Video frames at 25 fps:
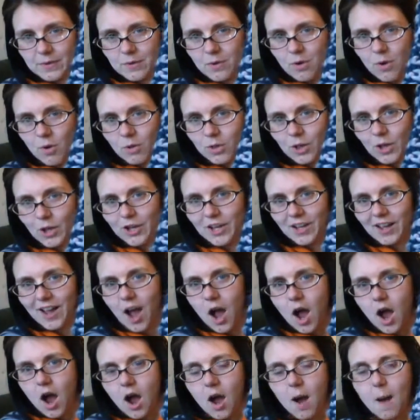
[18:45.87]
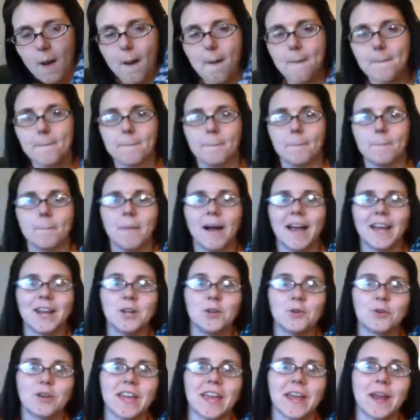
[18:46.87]
oh look, oh, my
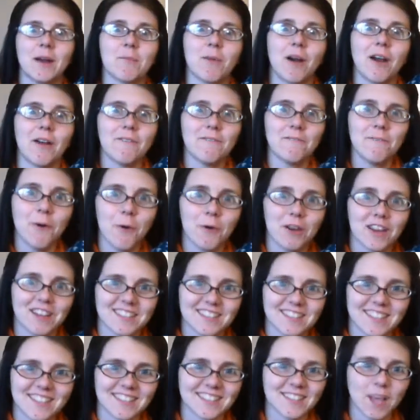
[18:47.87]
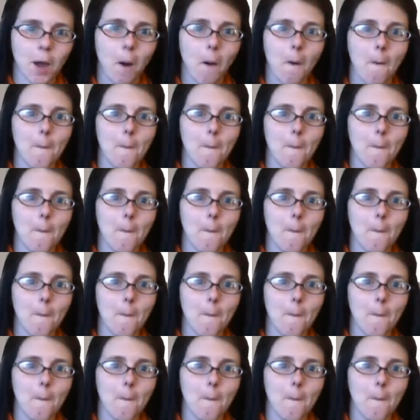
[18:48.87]
new camera focuses.